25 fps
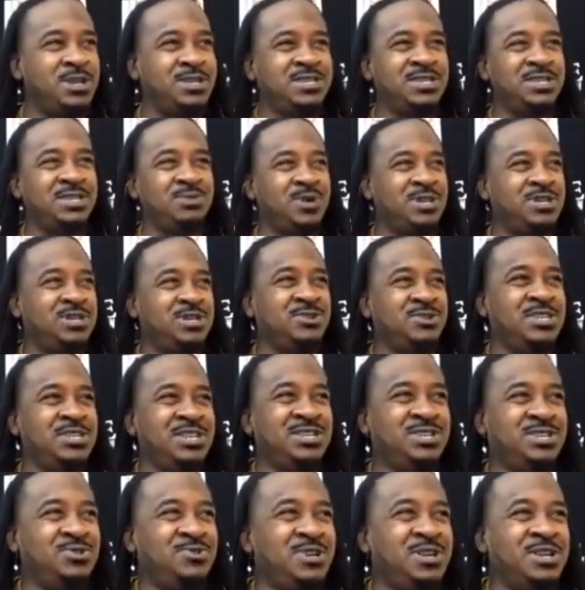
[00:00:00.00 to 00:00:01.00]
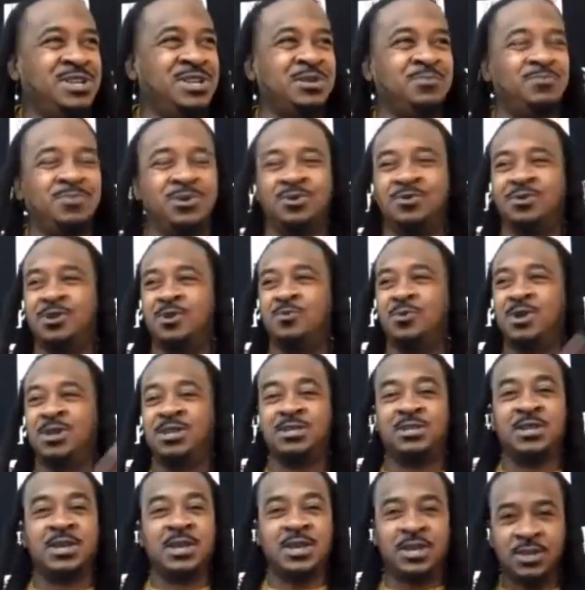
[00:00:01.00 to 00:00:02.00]
what does he do in the community?
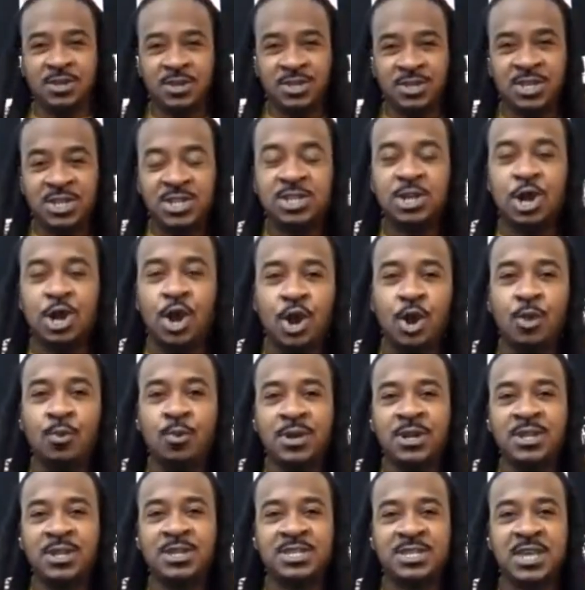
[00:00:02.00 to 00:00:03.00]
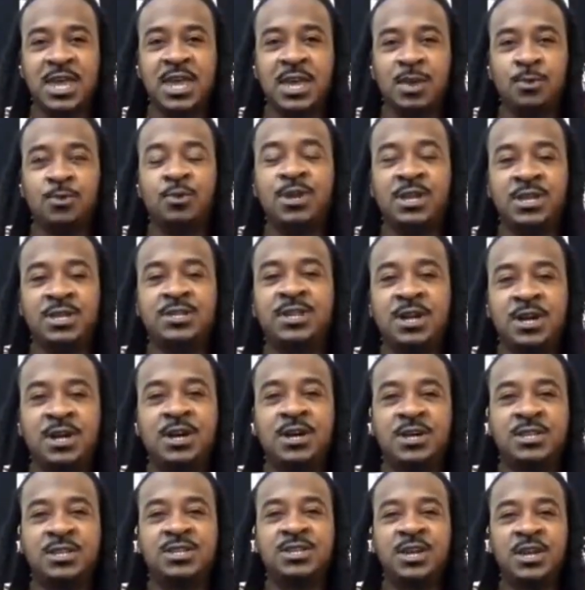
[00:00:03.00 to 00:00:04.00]
You just heard what he said, what he
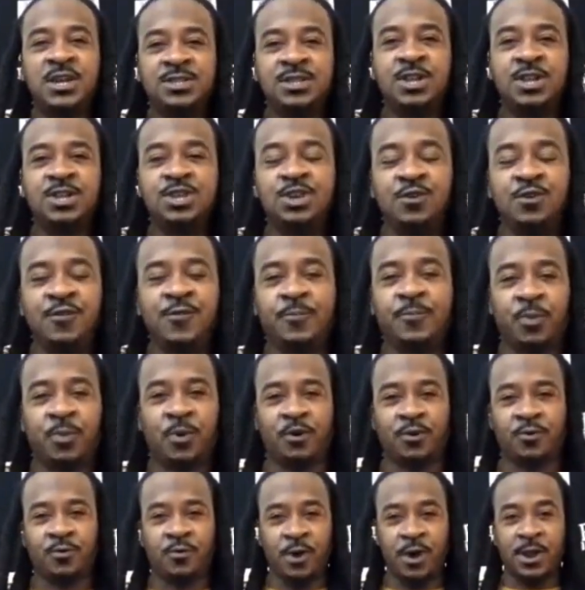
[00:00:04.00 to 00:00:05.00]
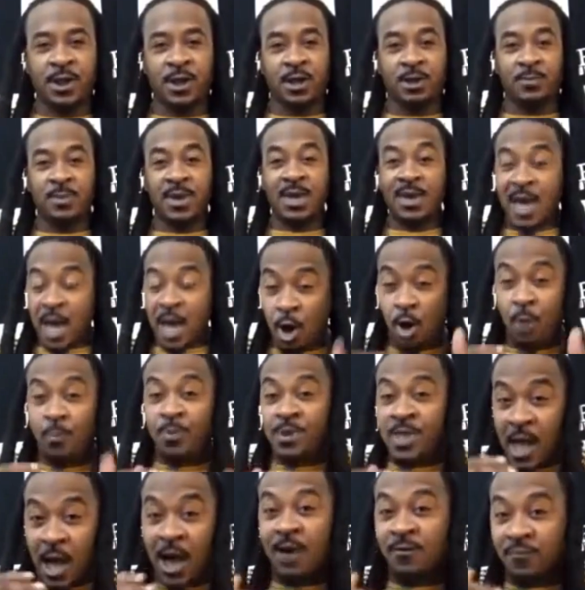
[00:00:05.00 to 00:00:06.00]
does, the youth program. I hope
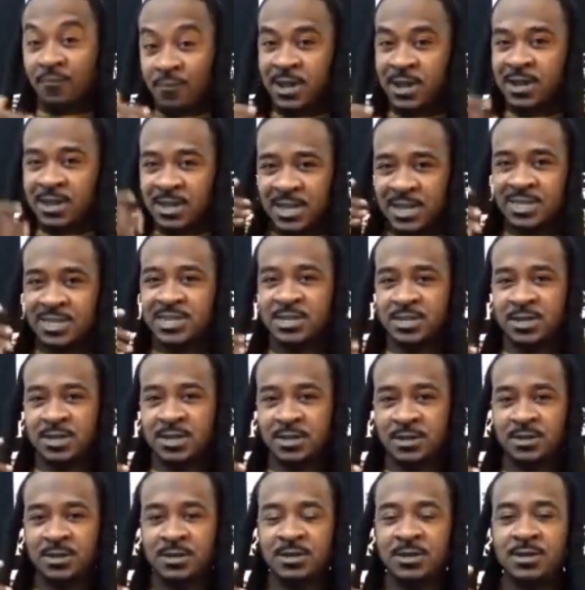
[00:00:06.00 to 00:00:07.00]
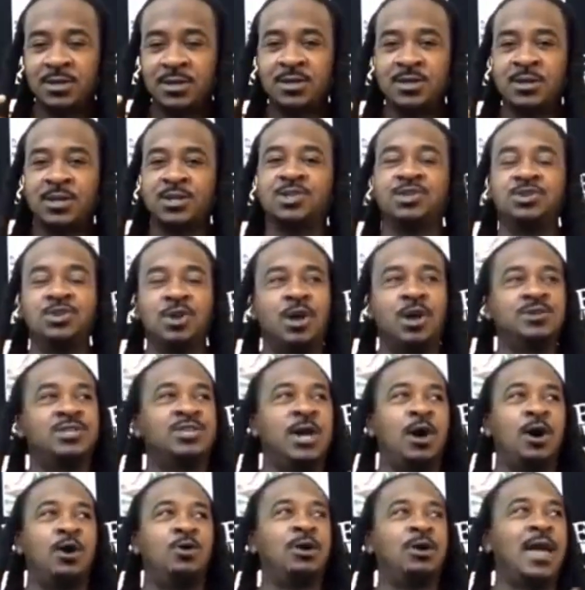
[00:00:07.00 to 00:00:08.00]
y'all really listening. Because you know what
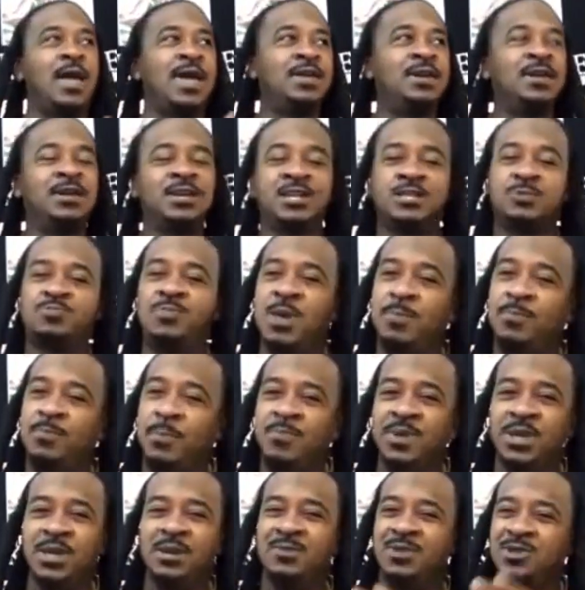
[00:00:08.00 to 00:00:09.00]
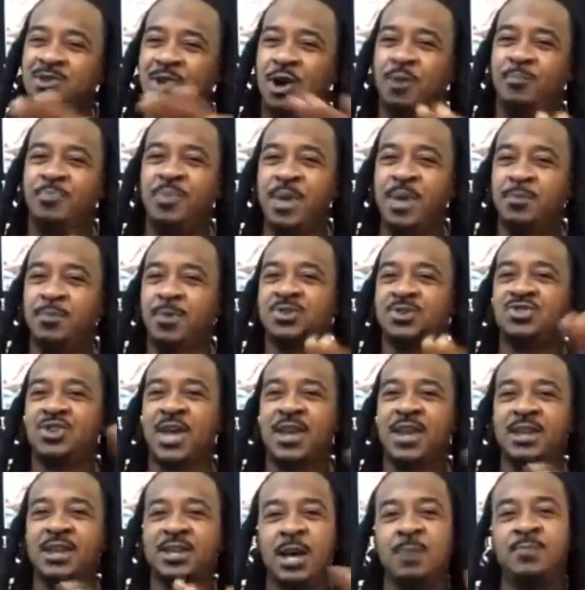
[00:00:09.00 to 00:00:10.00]
I'm saying? Because people people are trying
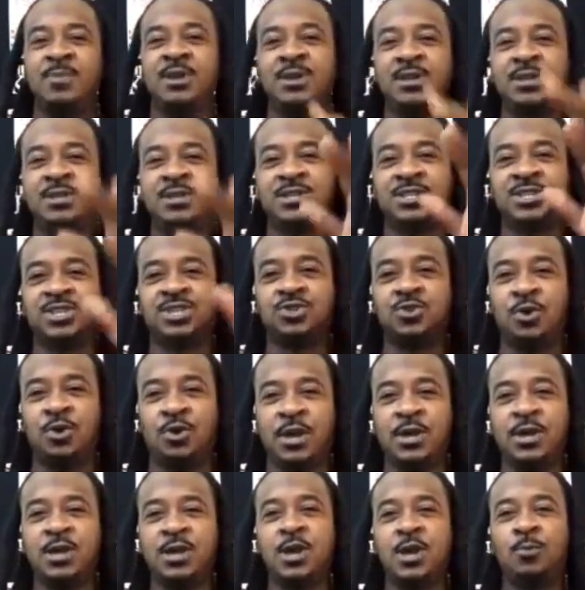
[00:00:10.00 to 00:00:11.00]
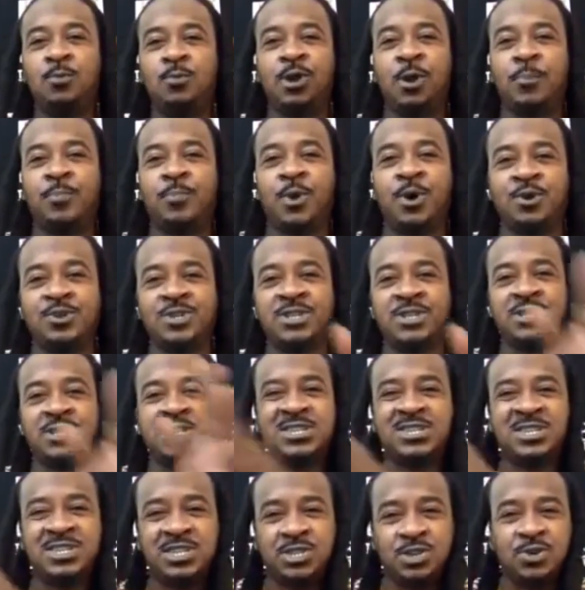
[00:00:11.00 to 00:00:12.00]
to come in and distort what a person
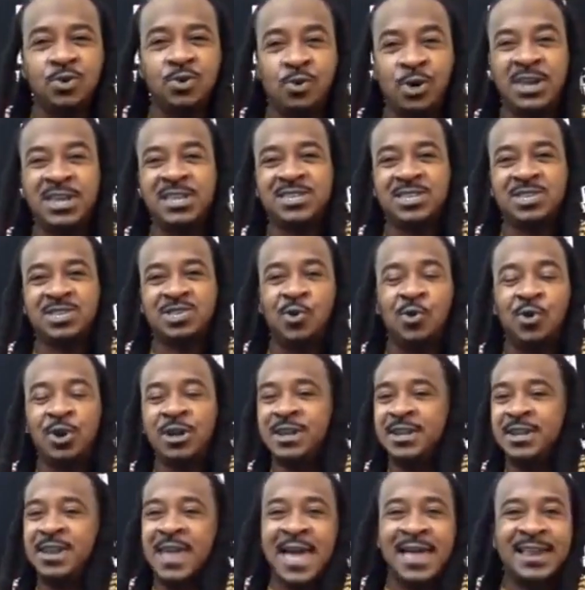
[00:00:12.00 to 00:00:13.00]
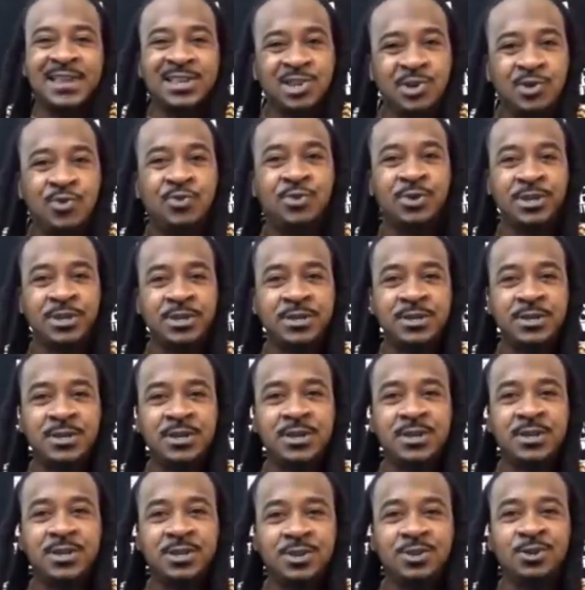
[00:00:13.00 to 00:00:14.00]
is doing and not doing.
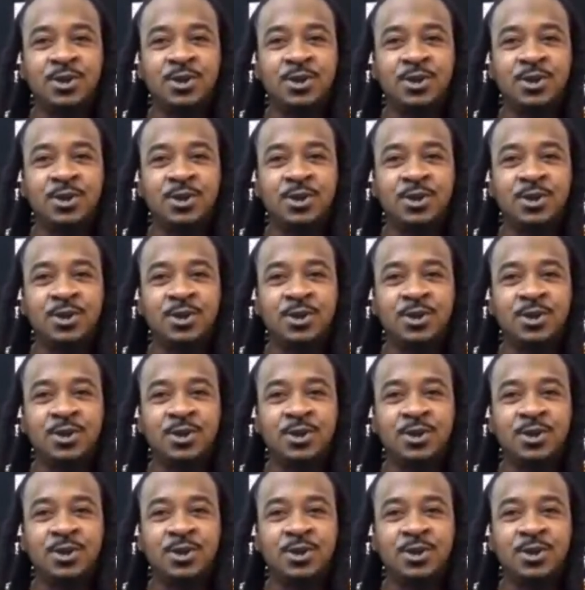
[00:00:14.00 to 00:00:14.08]
You know,